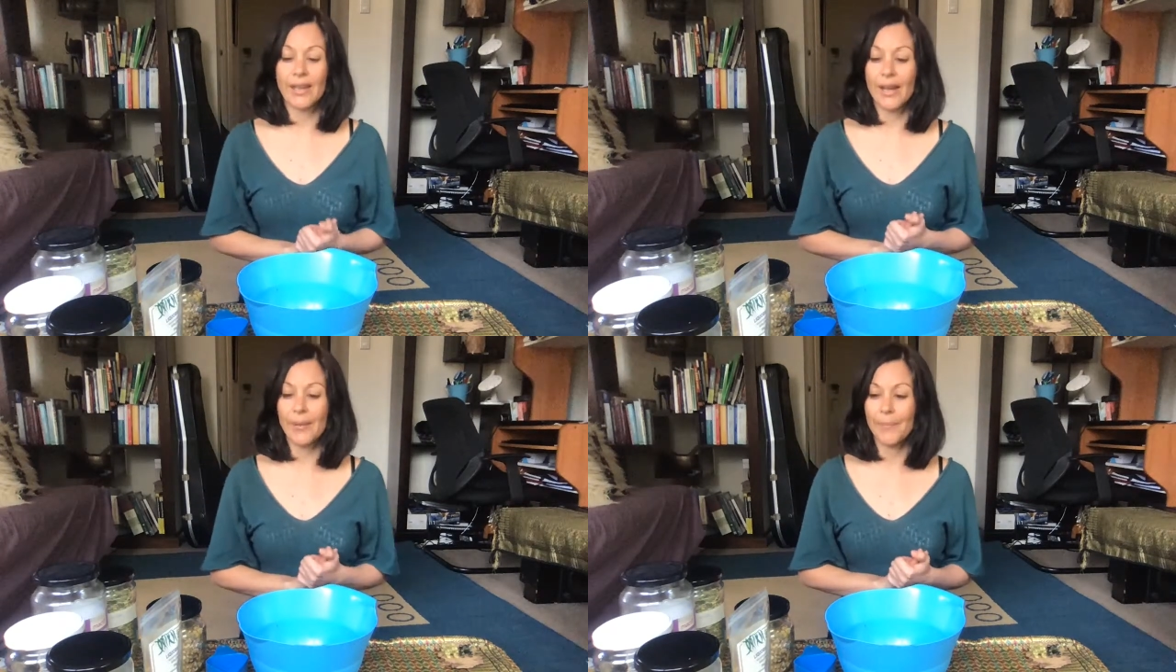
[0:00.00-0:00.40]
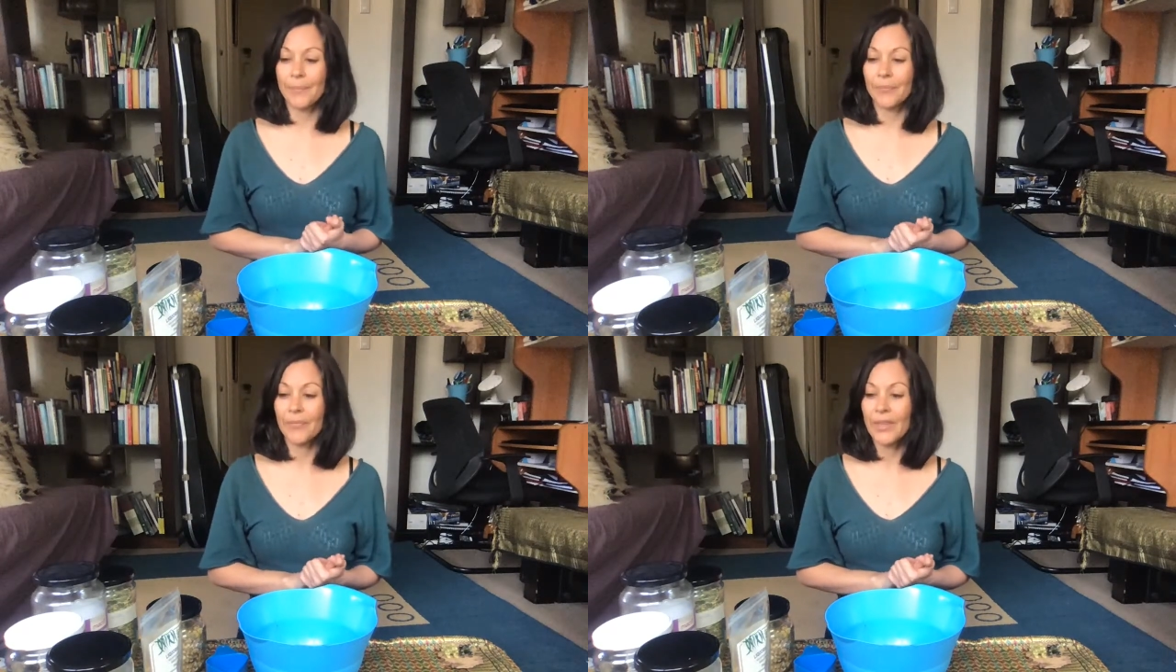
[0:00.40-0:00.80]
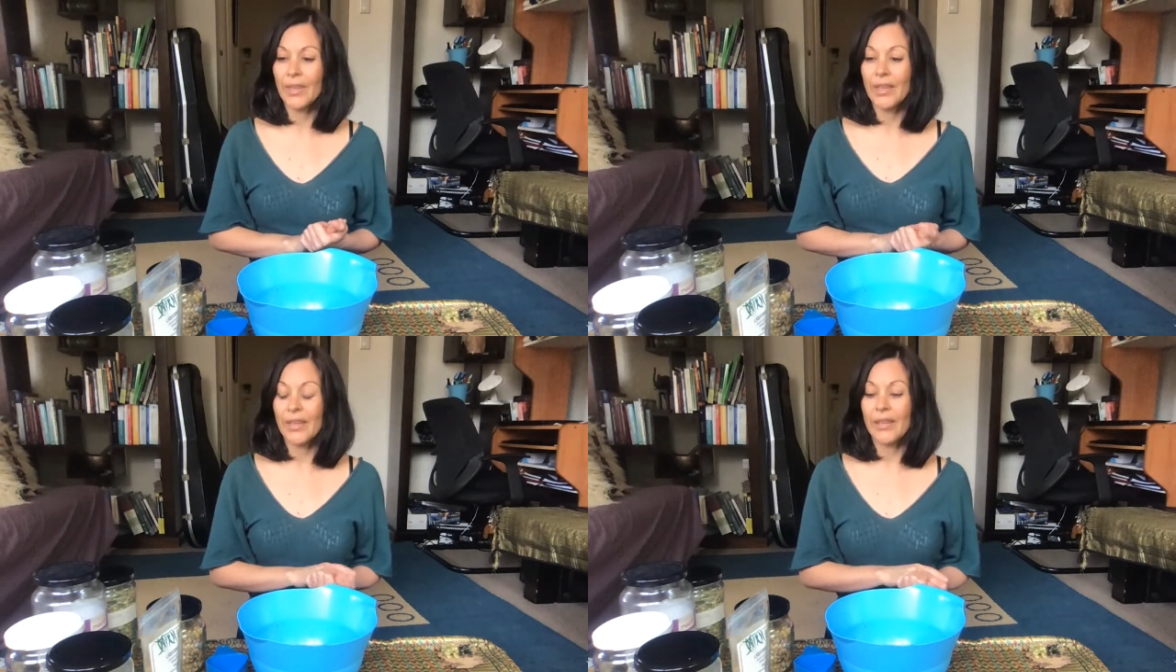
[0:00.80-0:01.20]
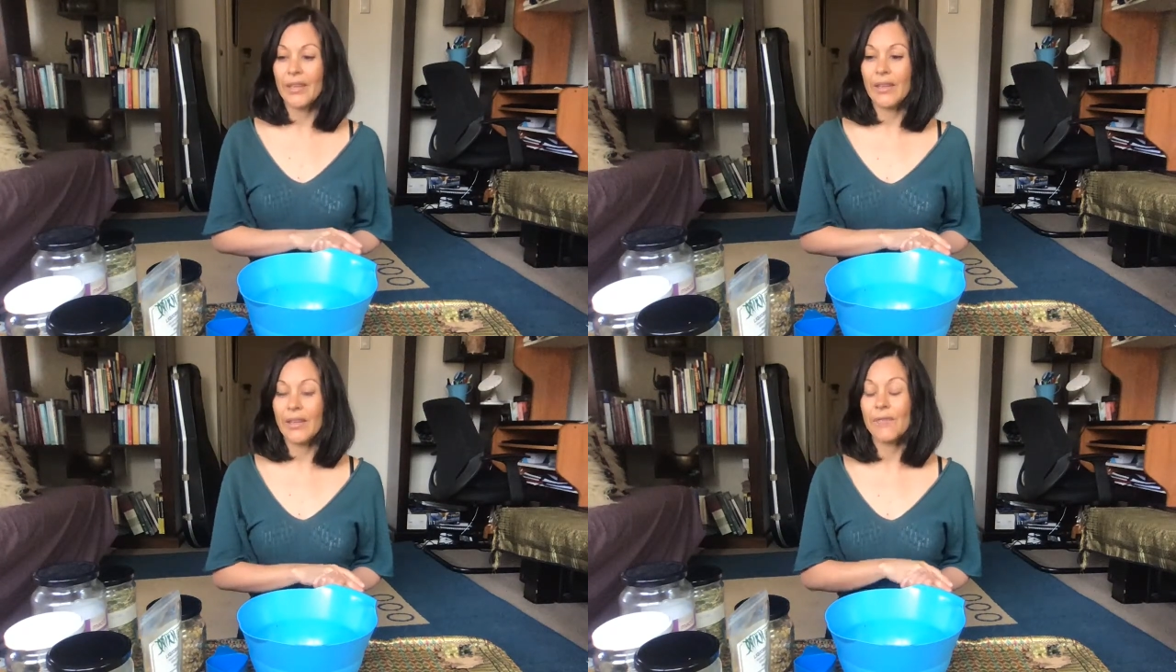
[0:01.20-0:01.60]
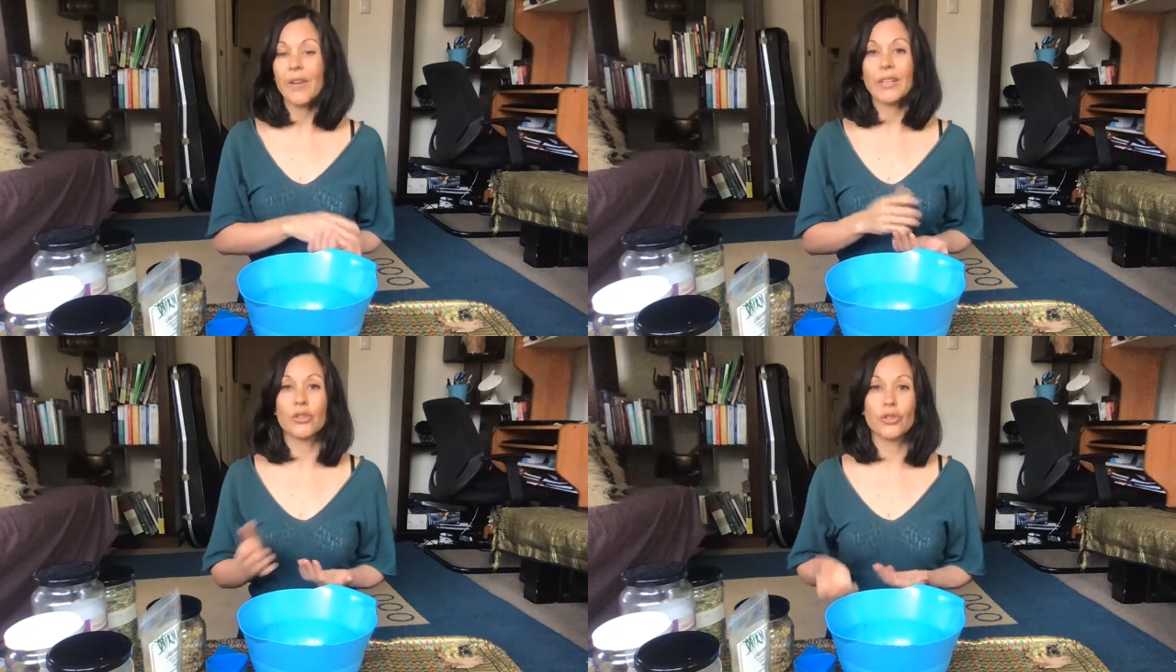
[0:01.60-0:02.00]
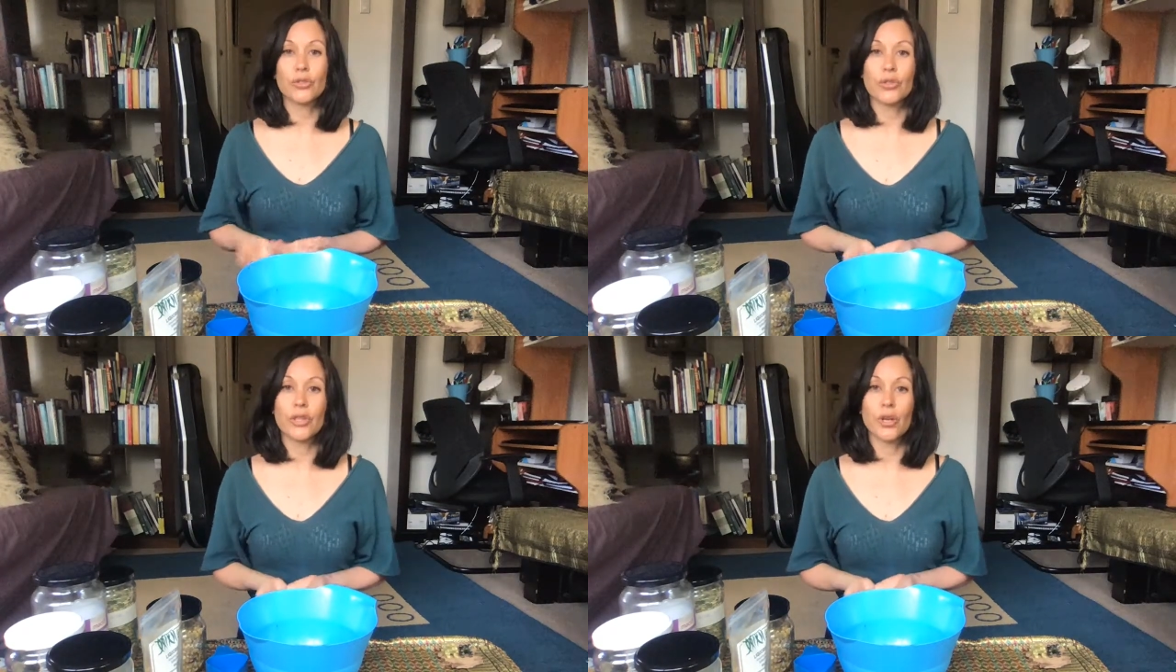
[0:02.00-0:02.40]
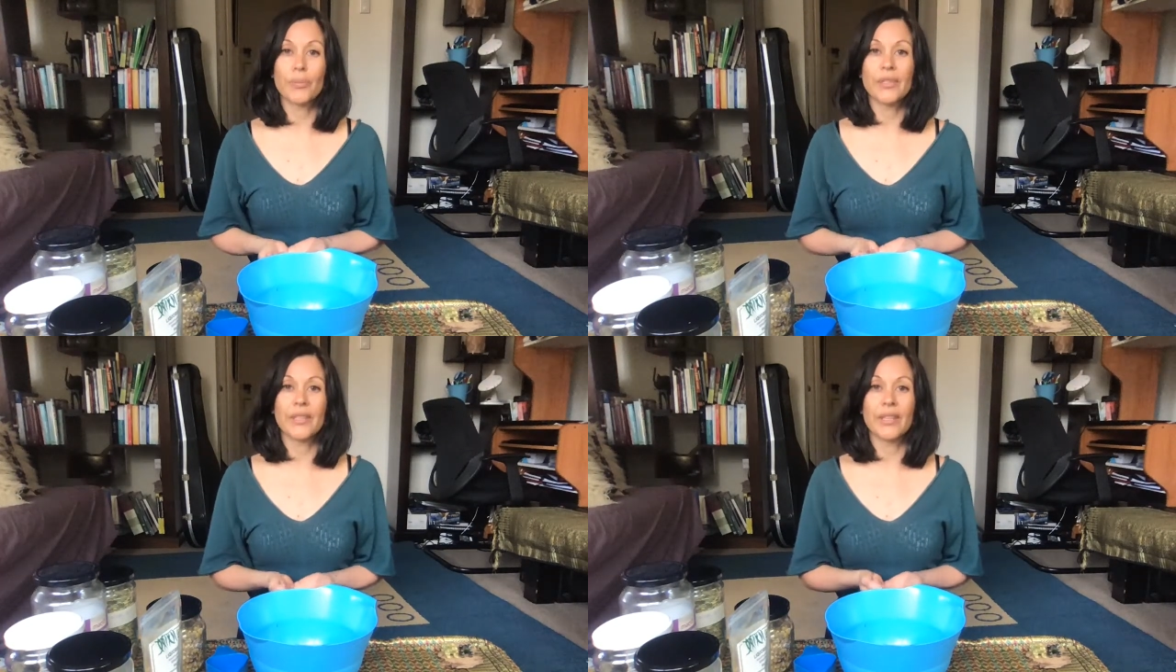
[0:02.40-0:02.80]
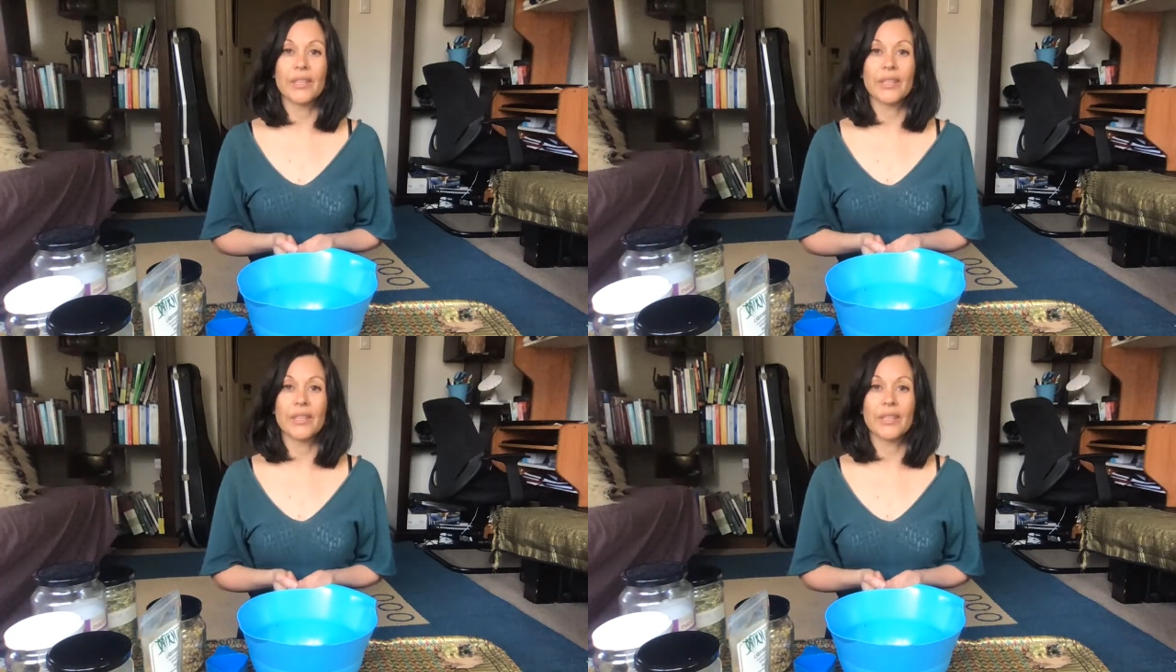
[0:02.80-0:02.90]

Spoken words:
In fact, it should do the opposite.